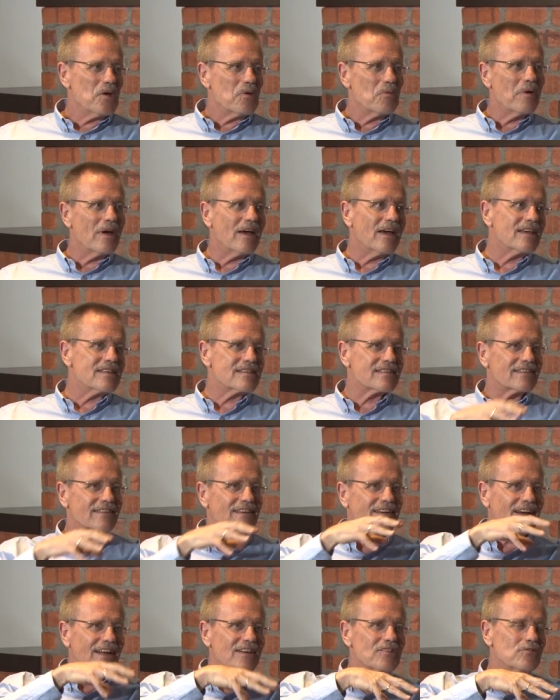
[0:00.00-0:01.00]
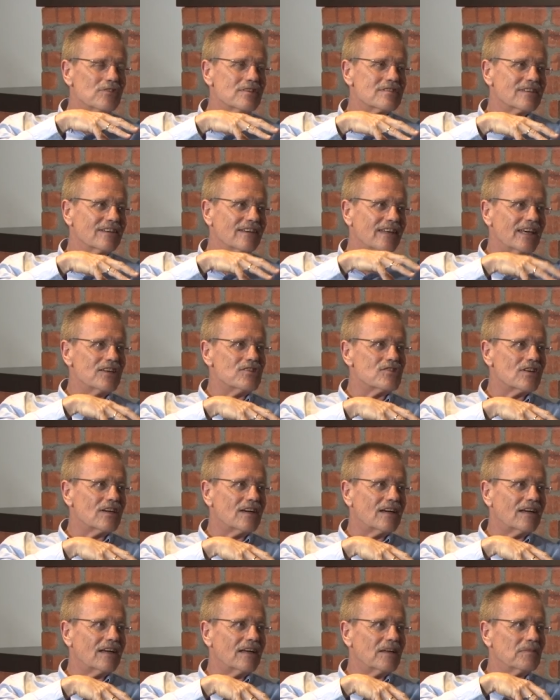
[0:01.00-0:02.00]
Whereas countries in
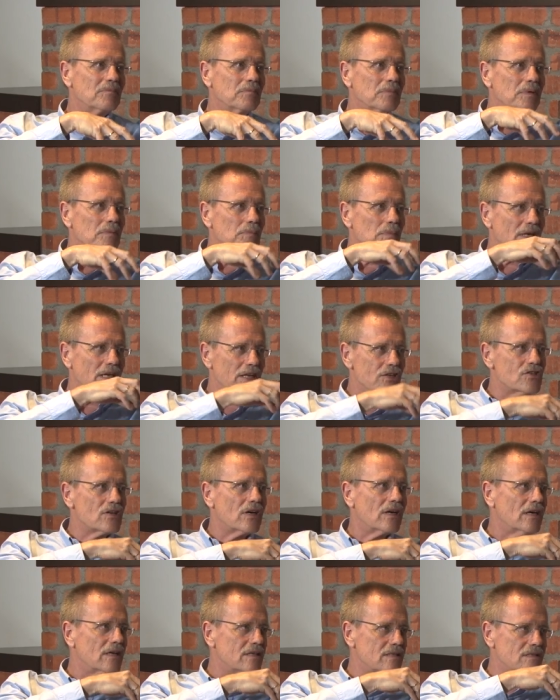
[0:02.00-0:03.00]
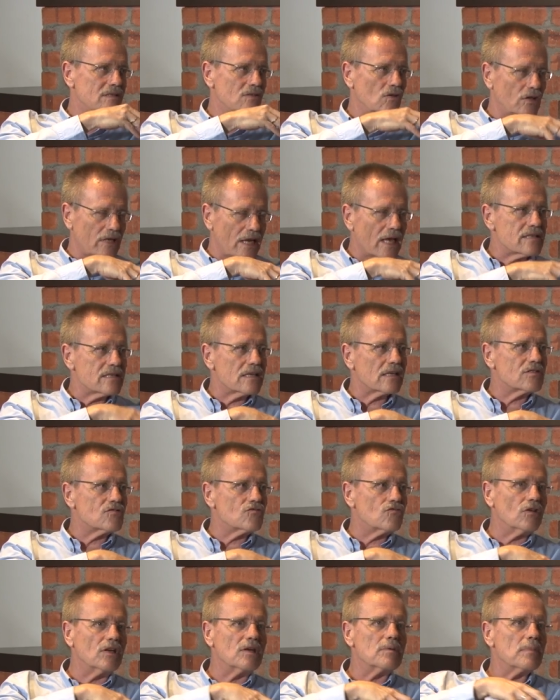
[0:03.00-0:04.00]
Asia and Malaysia is not as
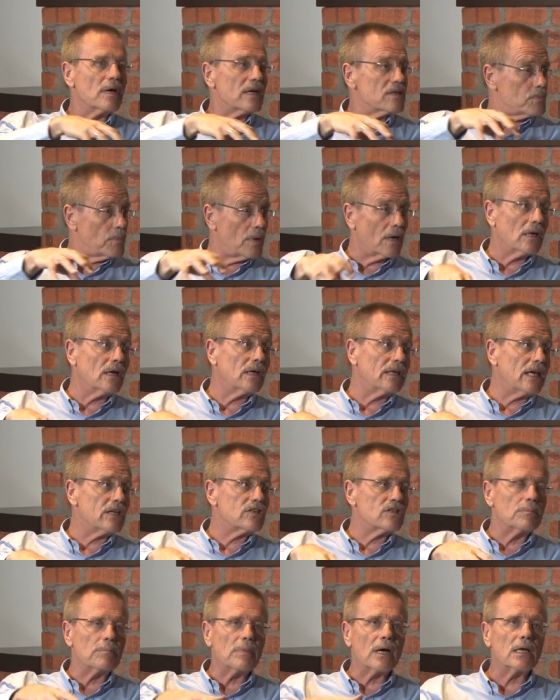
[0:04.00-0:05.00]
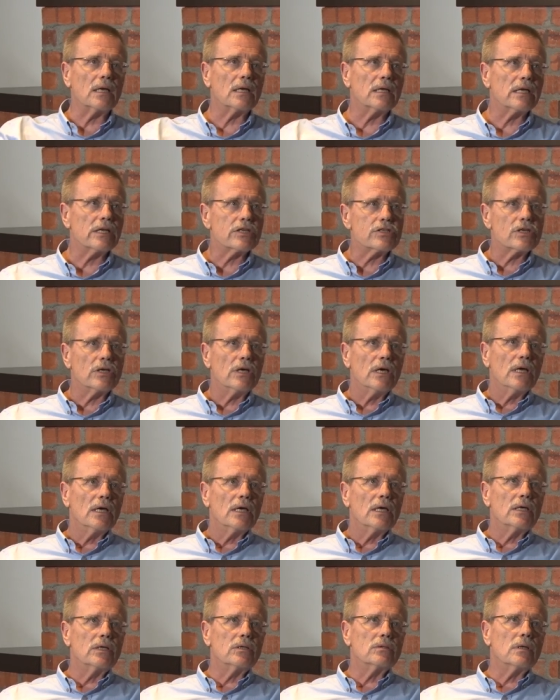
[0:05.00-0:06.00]
extreme as Bangladesh. In Bangladesh,
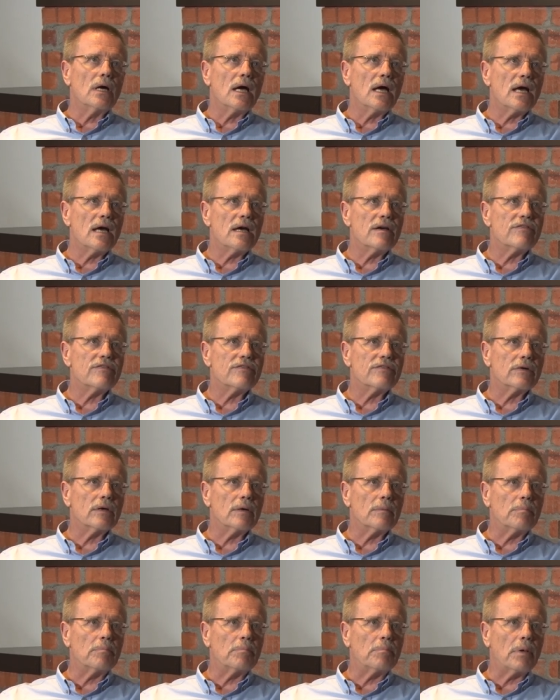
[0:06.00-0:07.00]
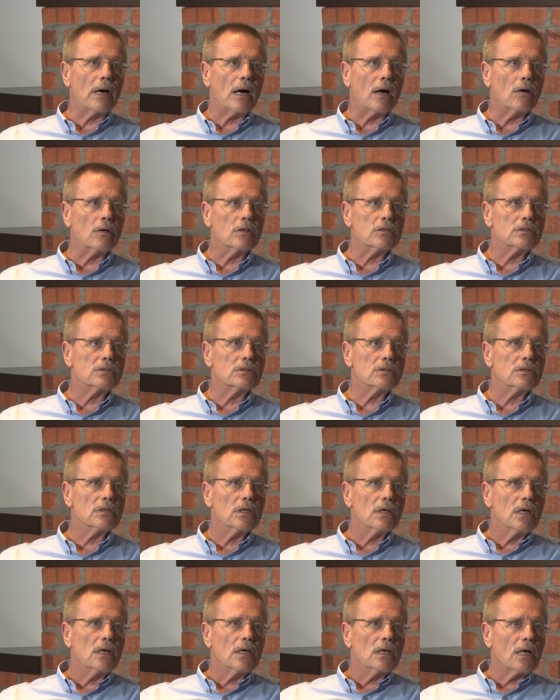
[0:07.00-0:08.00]
you have about,
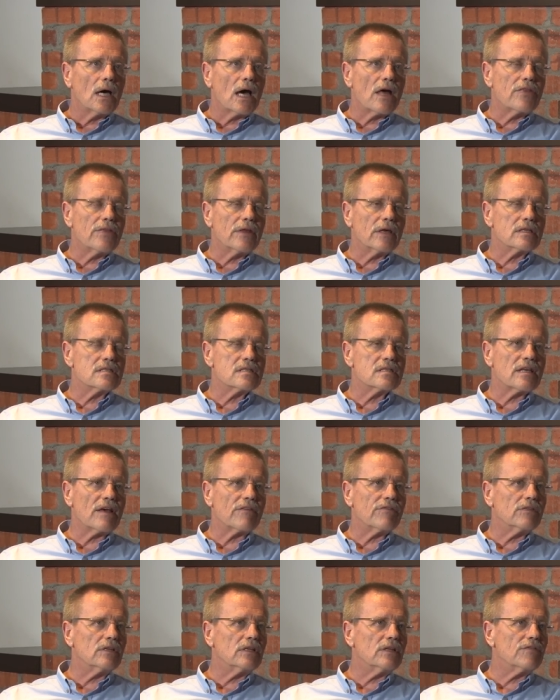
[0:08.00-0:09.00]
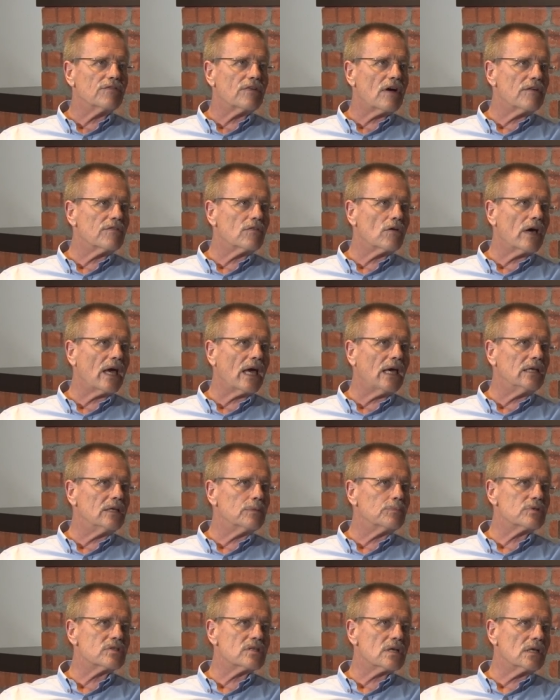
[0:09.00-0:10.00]
I think, 75 or
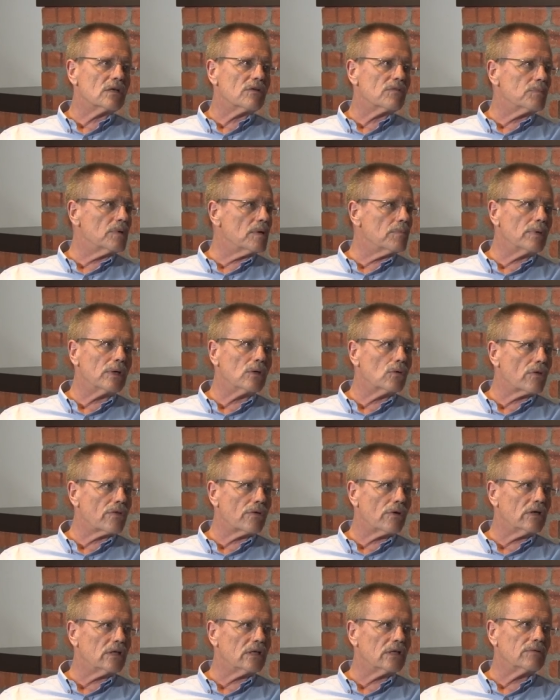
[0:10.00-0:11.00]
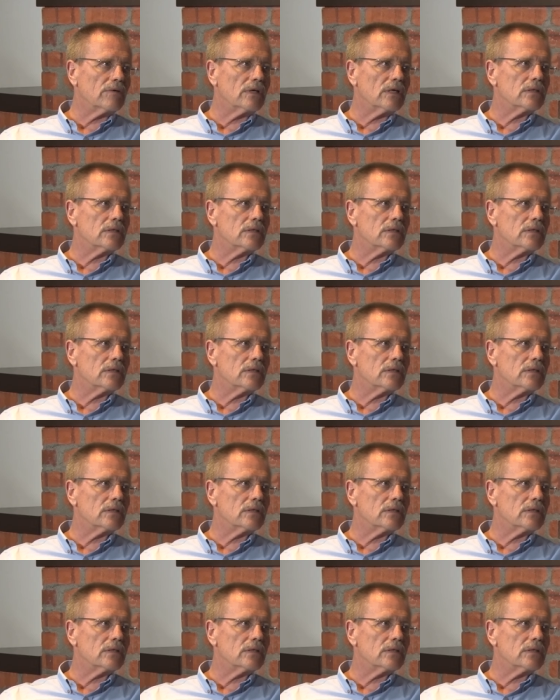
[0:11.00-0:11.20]
80% of people below 30, right?